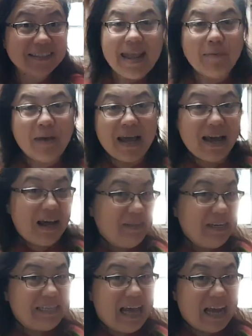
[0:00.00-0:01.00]
Now my
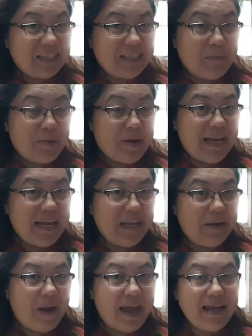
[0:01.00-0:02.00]
oven is actually
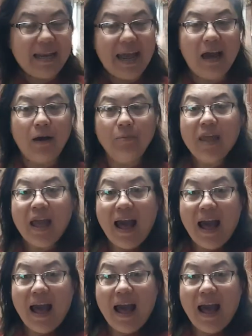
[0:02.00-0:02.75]
preheating right now.